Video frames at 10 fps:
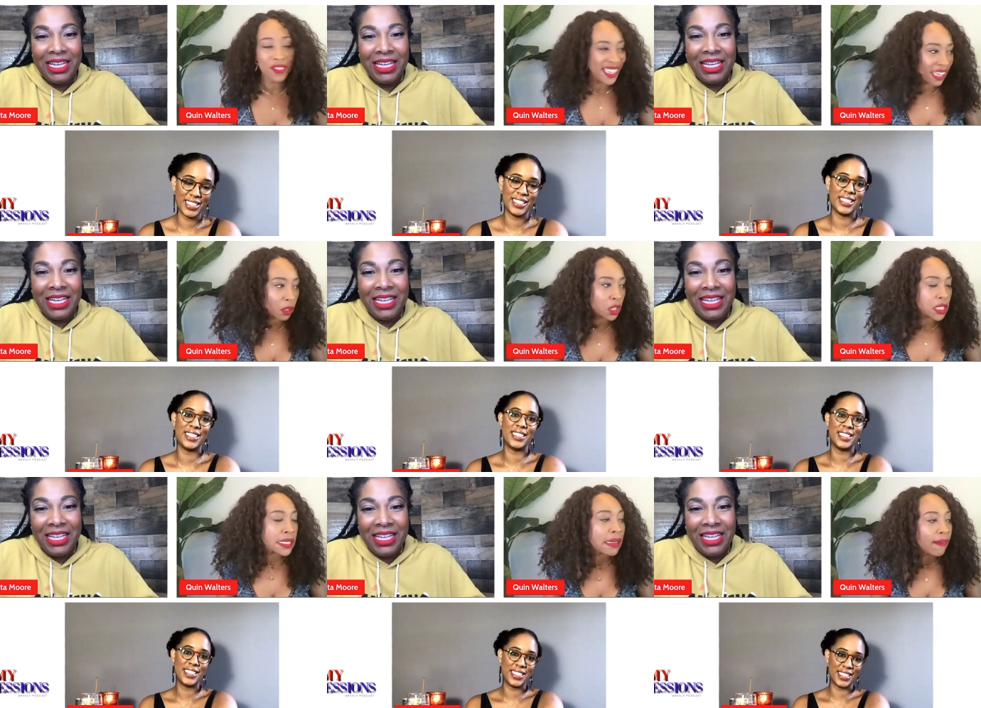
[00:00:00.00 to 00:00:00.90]

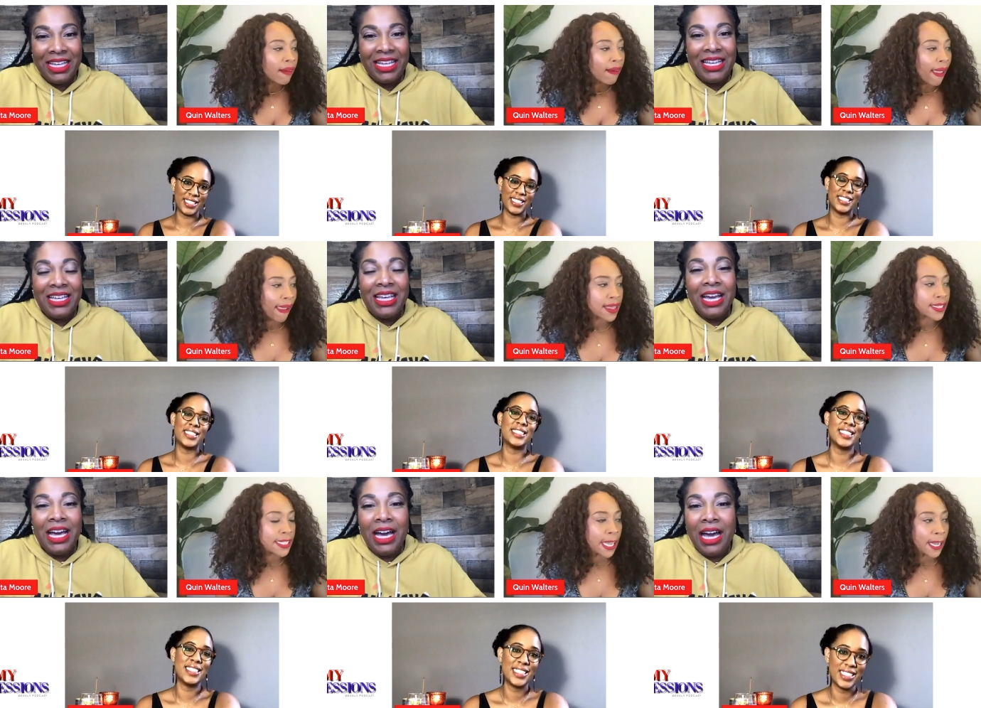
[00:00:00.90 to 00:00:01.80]
Speaker 1: needles.
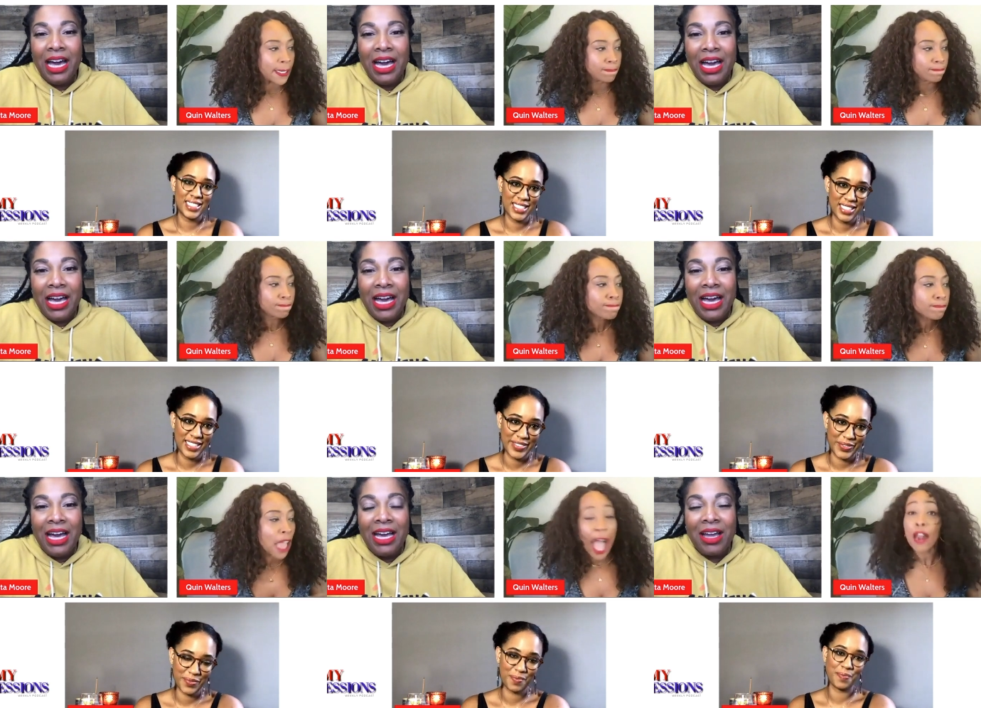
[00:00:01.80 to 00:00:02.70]
And um,
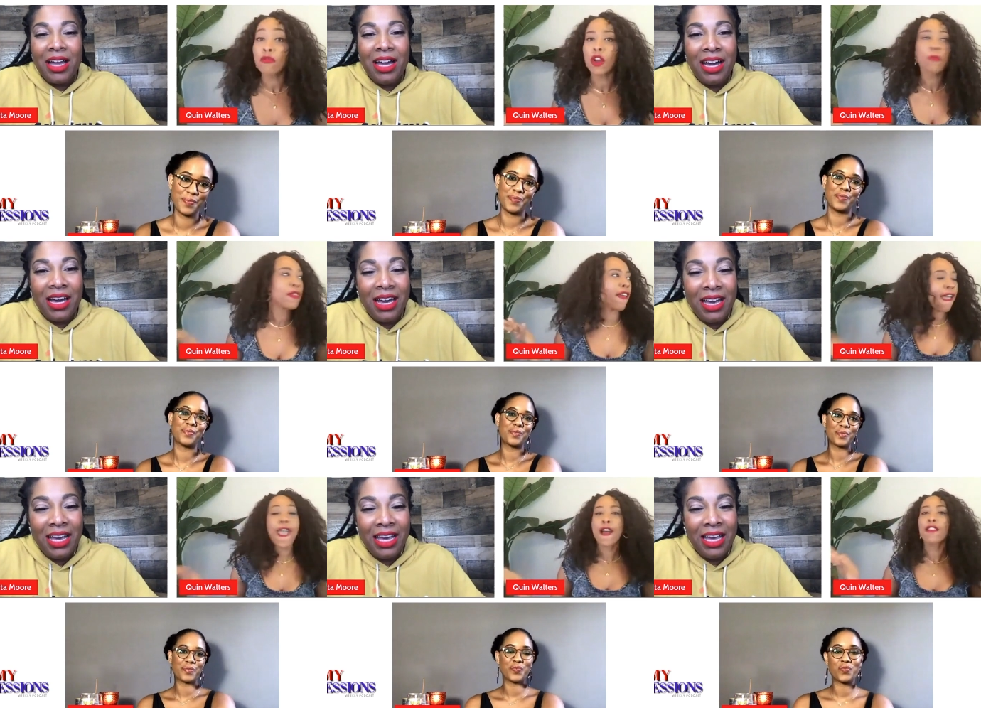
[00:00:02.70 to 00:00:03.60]
I don't know when oh. the
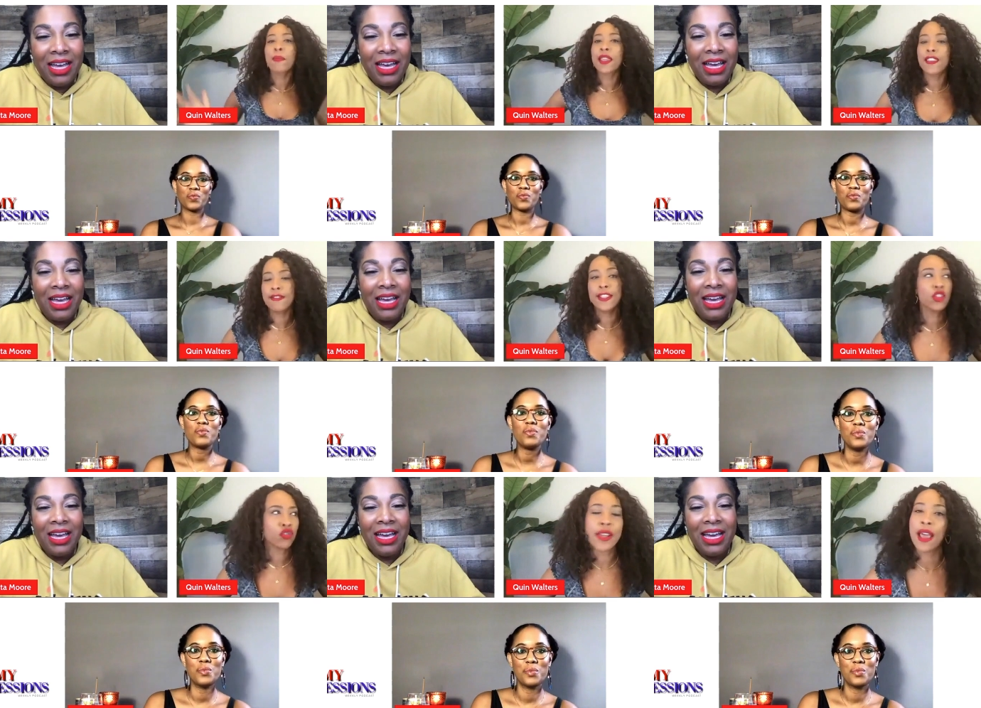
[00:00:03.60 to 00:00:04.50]
hell I'm going to get
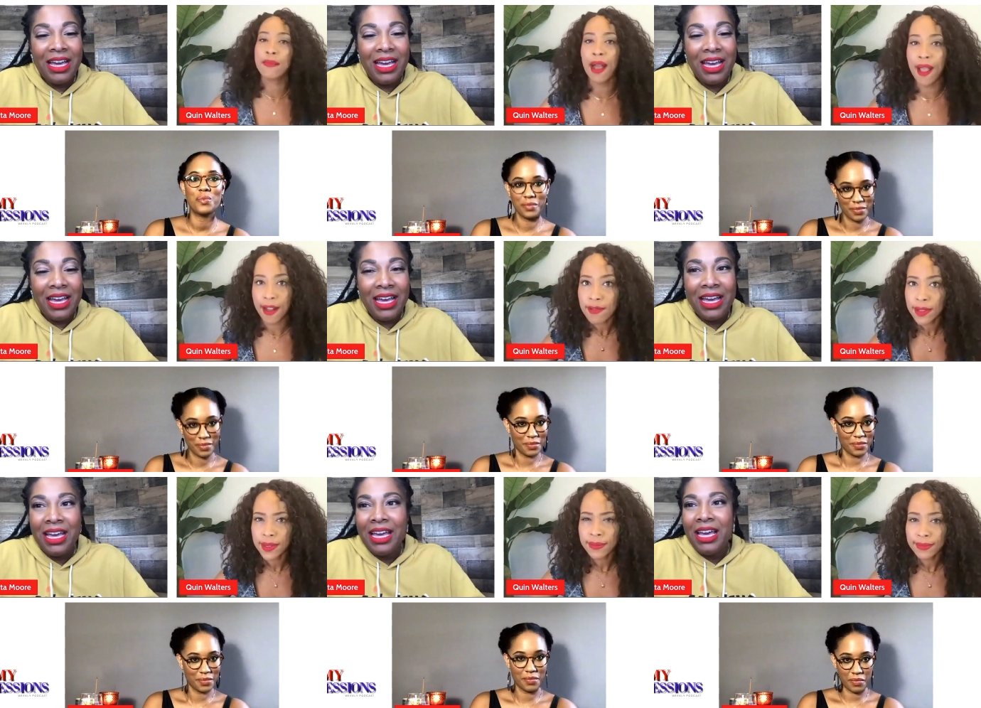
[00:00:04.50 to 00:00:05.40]
this tree out of my house.
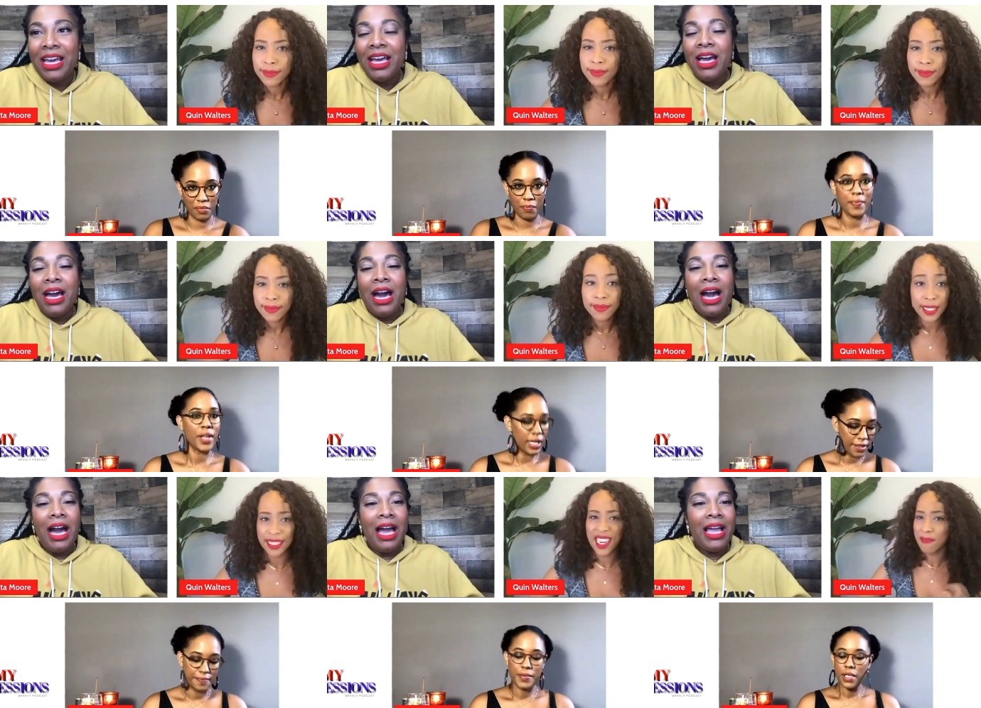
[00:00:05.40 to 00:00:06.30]

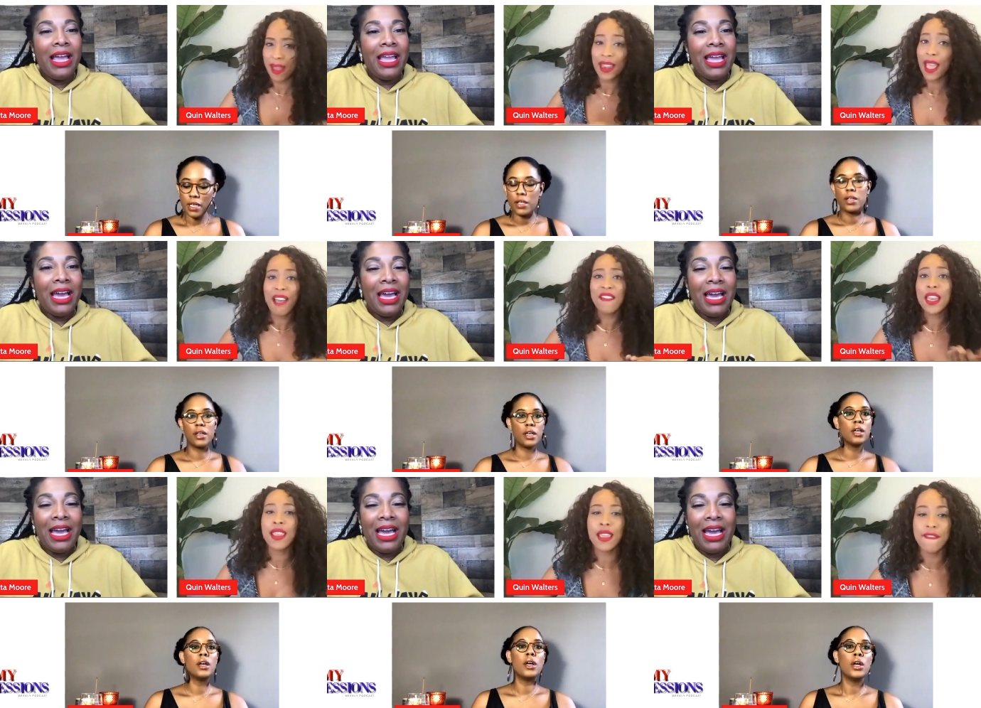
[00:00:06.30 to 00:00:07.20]
Speaker 2: Does anybody I, have
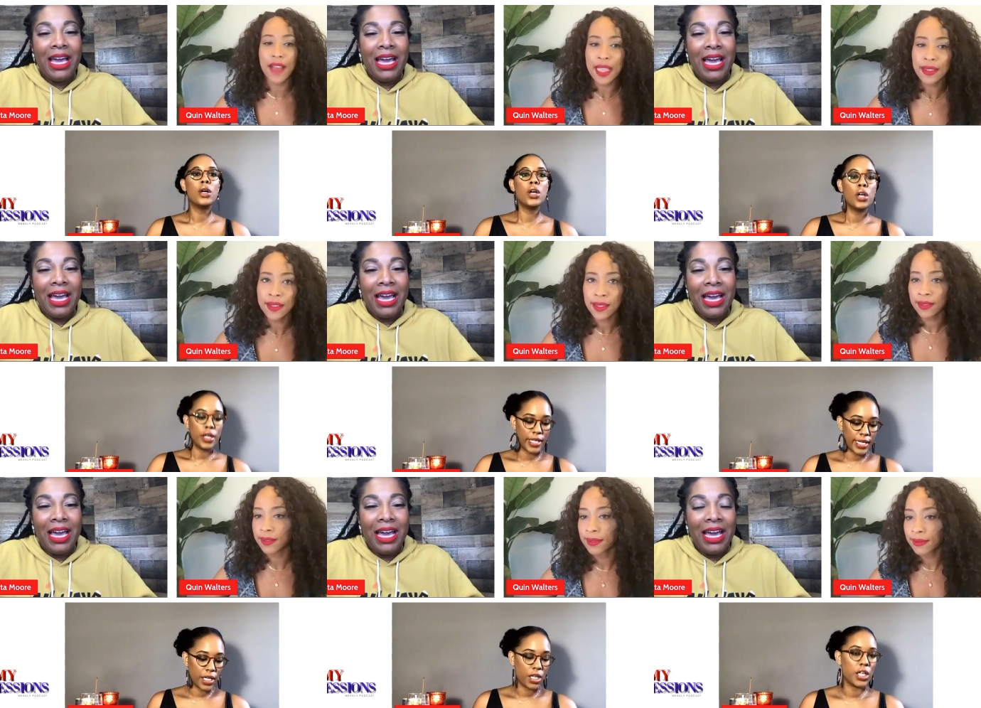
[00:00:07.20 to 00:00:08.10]
any advice?
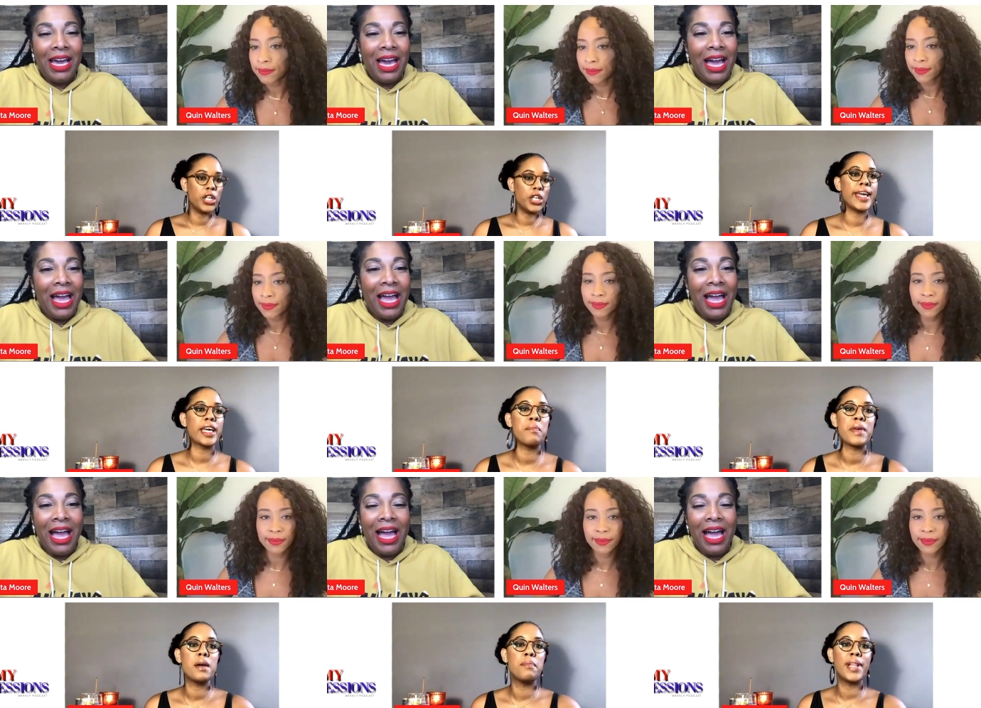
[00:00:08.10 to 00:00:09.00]
You know, it can
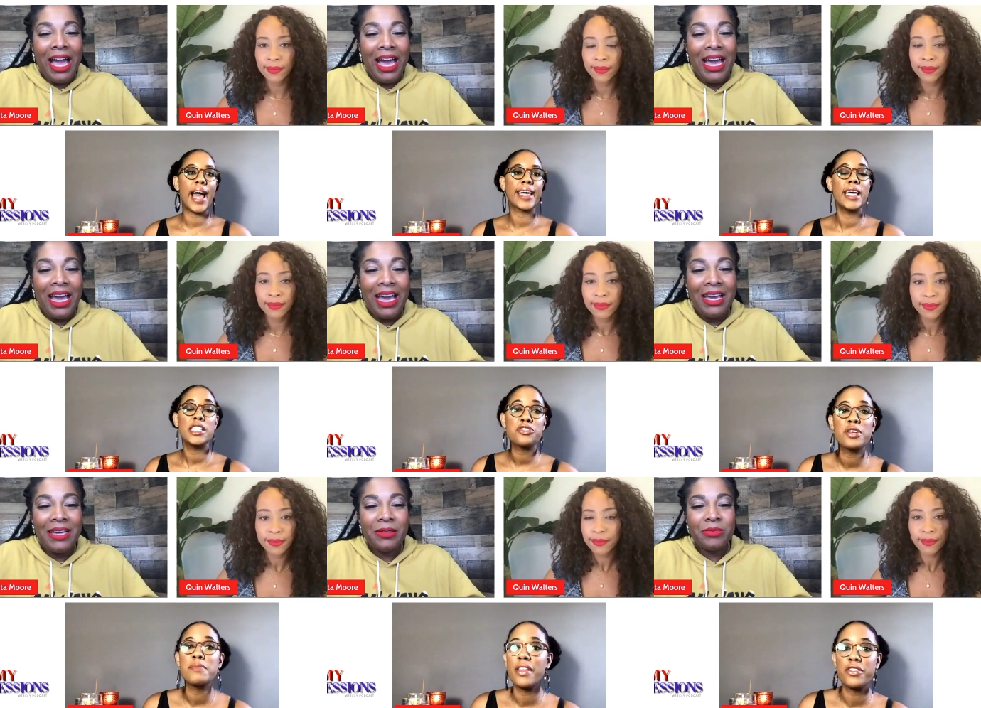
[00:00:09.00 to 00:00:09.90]
be a Black
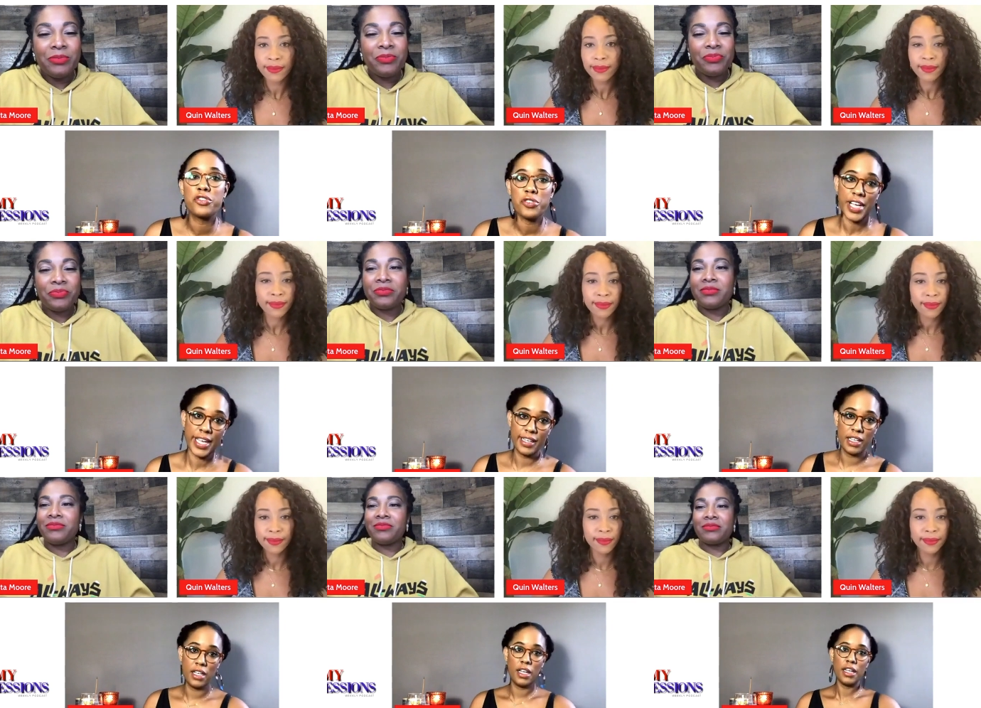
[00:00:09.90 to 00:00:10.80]
History Month tree.
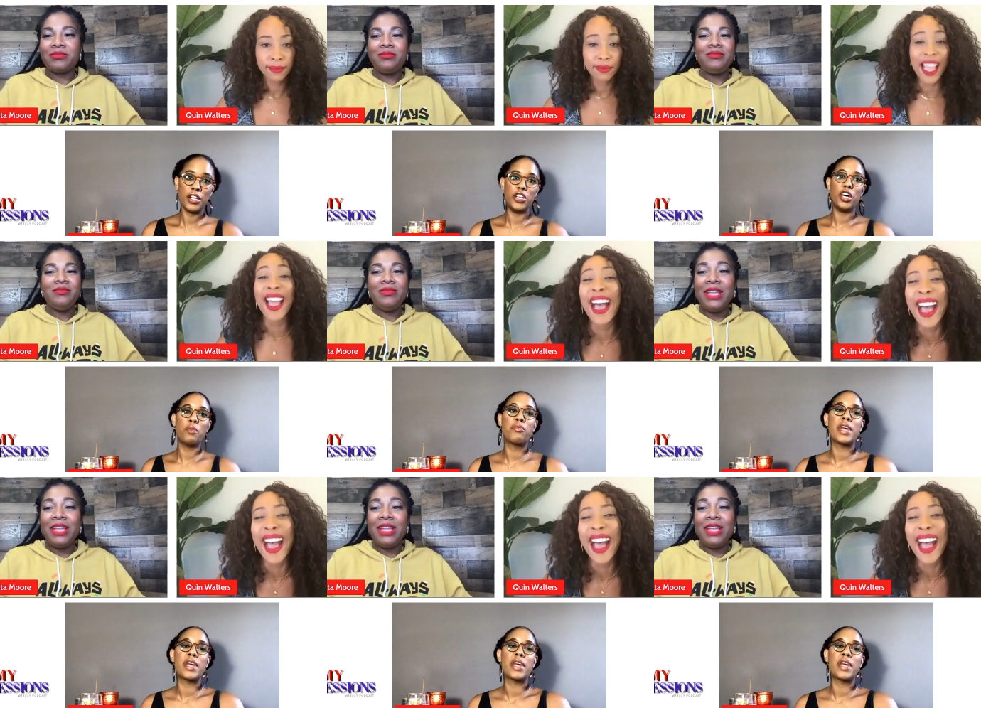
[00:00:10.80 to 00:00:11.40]
You know,